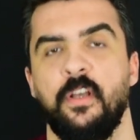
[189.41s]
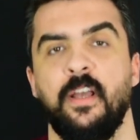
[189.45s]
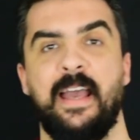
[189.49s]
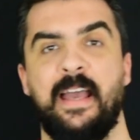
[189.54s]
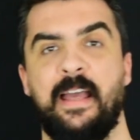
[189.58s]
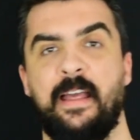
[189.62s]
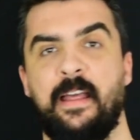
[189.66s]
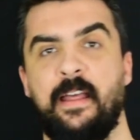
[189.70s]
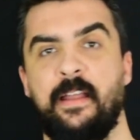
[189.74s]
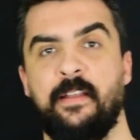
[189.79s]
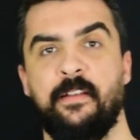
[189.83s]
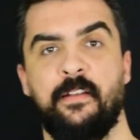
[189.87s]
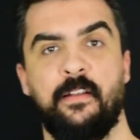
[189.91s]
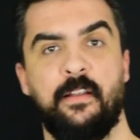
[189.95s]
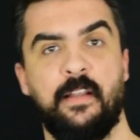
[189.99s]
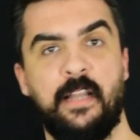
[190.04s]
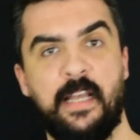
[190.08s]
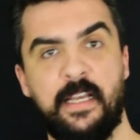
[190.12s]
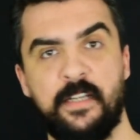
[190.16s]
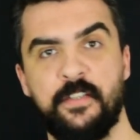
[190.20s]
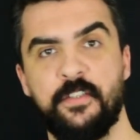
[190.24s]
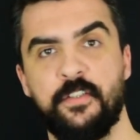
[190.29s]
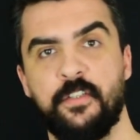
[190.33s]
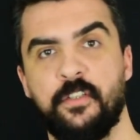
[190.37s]
and
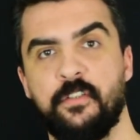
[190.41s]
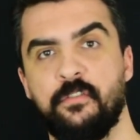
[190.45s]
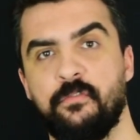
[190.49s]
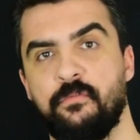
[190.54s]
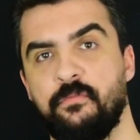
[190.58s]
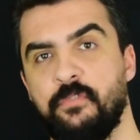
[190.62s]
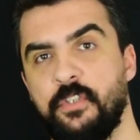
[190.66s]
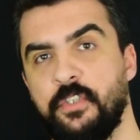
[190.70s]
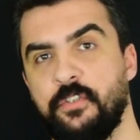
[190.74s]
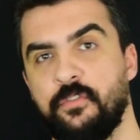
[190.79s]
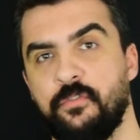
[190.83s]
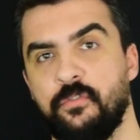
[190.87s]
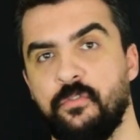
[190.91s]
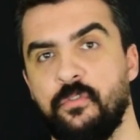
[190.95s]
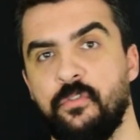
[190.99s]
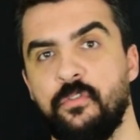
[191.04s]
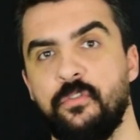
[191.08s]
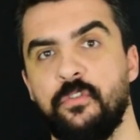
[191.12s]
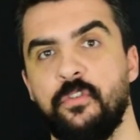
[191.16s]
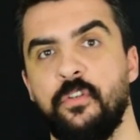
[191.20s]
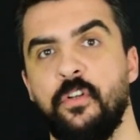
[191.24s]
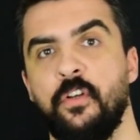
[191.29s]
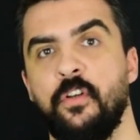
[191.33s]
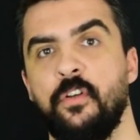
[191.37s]
lexical
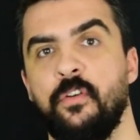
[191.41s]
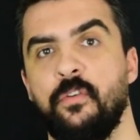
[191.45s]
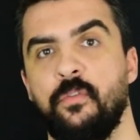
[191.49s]
resource,